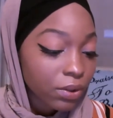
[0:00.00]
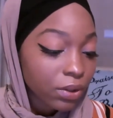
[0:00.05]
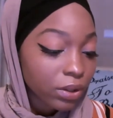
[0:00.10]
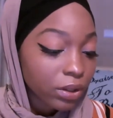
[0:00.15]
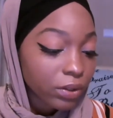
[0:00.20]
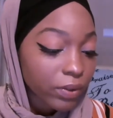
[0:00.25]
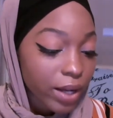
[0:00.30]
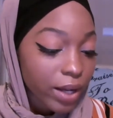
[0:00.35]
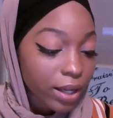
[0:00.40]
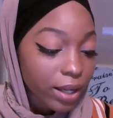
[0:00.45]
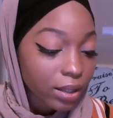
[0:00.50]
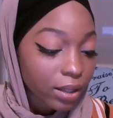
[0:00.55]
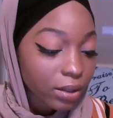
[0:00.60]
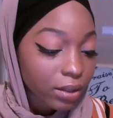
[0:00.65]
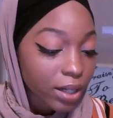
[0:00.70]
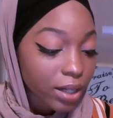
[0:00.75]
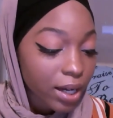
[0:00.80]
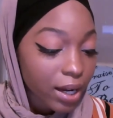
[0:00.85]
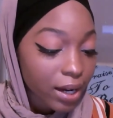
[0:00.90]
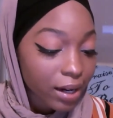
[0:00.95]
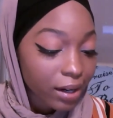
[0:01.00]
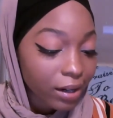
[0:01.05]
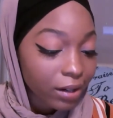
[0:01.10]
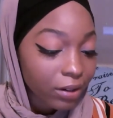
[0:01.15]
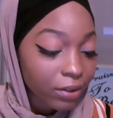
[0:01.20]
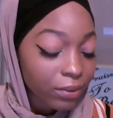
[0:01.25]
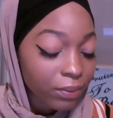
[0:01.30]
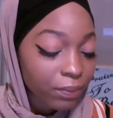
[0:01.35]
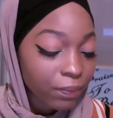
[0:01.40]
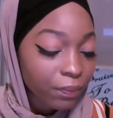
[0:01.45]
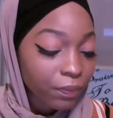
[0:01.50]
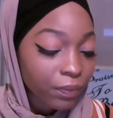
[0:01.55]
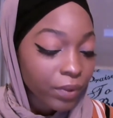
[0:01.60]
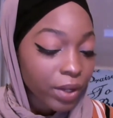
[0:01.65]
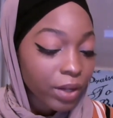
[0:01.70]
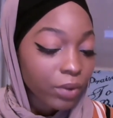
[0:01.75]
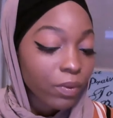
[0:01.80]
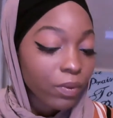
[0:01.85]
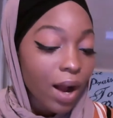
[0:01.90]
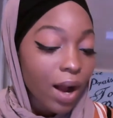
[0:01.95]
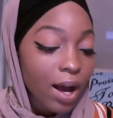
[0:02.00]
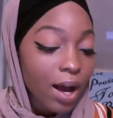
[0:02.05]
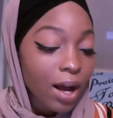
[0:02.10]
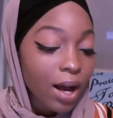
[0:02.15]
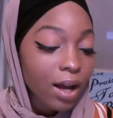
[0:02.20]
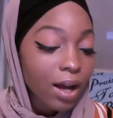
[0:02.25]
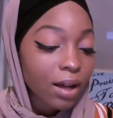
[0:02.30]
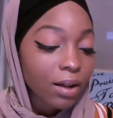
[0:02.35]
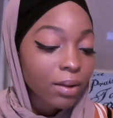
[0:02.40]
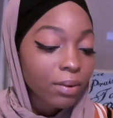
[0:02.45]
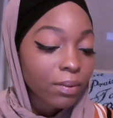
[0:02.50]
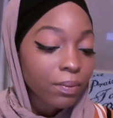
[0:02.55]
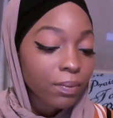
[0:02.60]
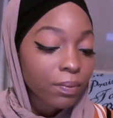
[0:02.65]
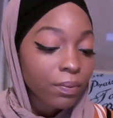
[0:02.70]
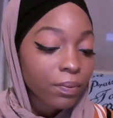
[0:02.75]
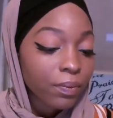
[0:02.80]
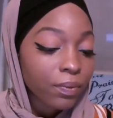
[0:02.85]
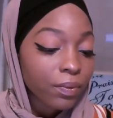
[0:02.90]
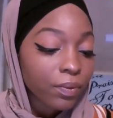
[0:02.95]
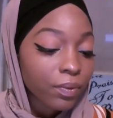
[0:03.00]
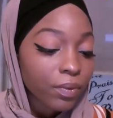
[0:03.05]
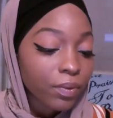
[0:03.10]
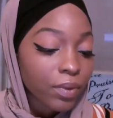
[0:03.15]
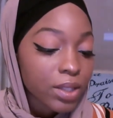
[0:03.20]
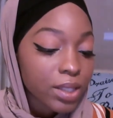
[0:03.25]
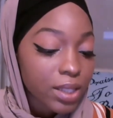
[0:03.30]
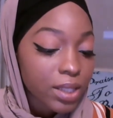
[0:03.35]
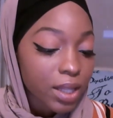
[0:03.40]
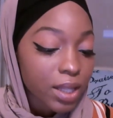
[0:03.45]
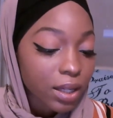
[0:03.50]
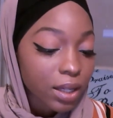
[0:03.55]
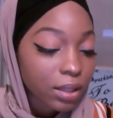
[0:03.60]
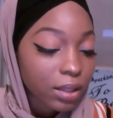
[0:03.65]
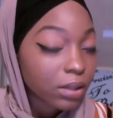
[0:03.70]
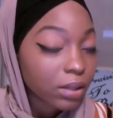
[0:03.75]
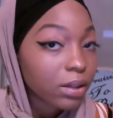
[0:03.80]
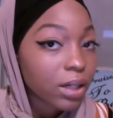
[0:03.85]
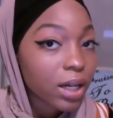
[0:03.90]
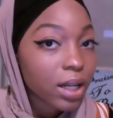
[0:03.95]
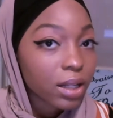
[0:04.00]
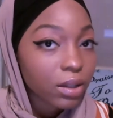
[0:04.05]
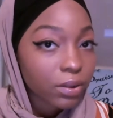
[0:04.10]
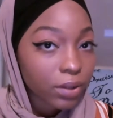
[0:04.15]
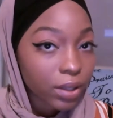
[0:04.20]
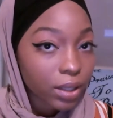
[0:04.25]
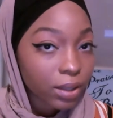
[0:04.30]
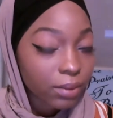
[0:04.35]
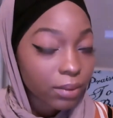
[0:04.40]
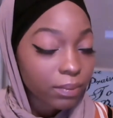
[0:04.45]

thread or hair, and Ra, sun or Elohim.